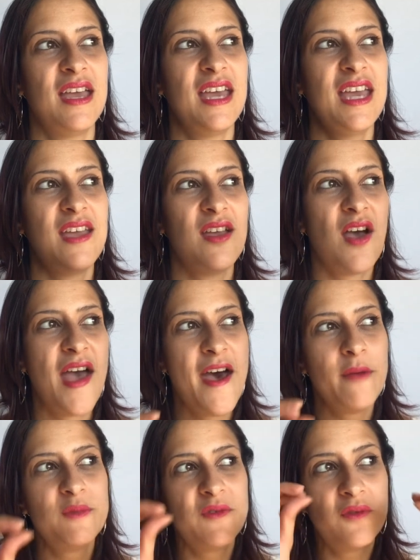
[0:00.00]
it
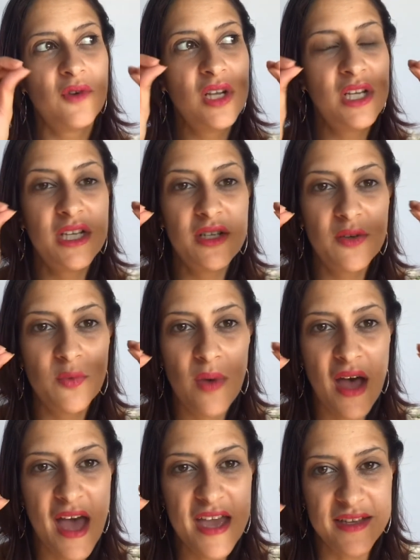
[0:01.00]
helped for a little
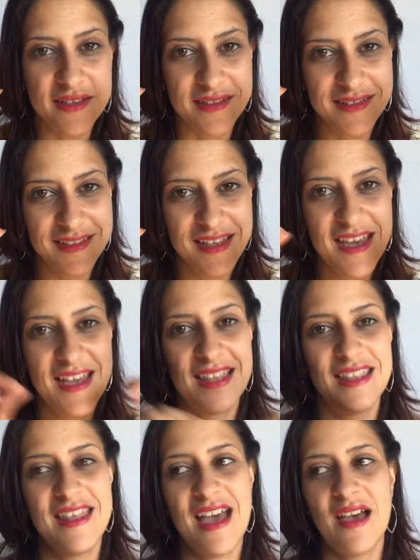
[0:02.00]
while,
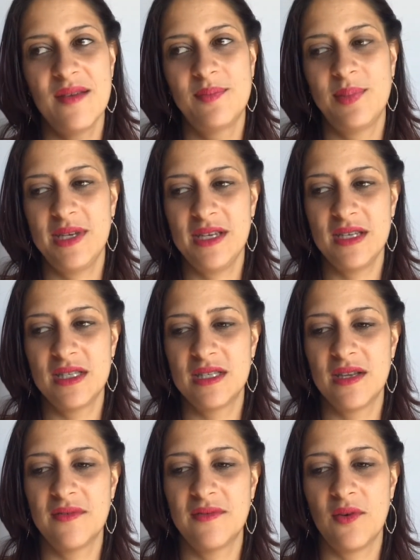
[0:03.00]
that piece
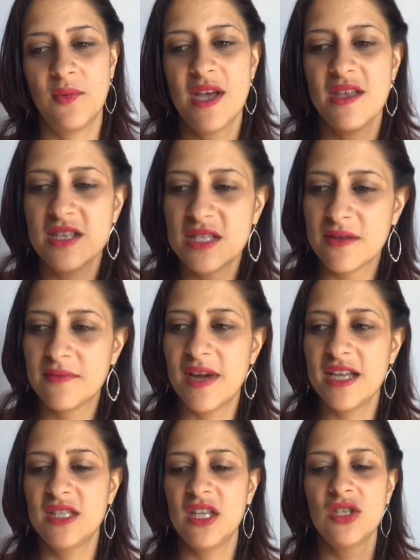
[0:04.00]
of, well, it's the
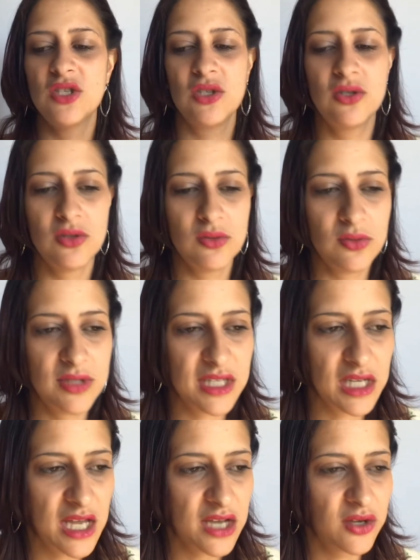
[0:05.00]
right thing to do,
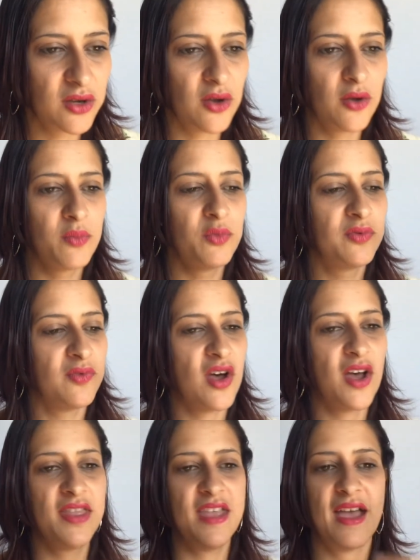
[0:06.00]
to let go, move
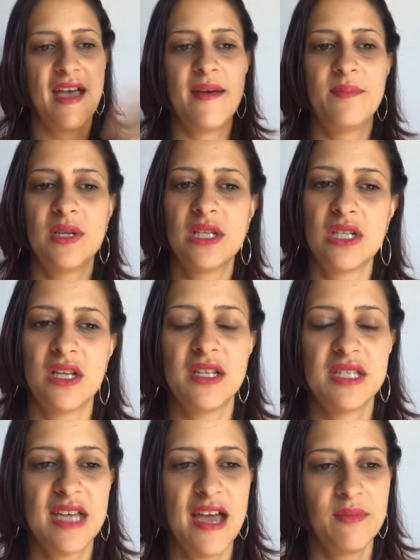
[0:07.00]
on. That happened a
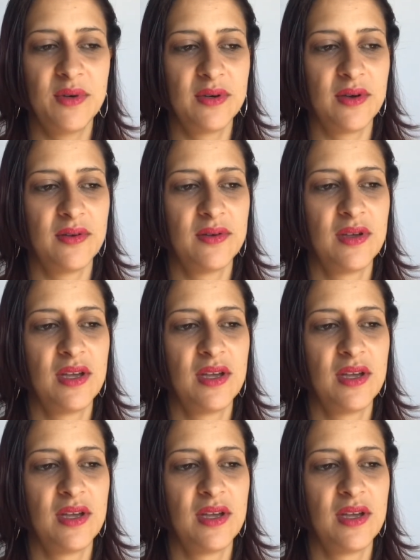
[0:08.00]
long time ago.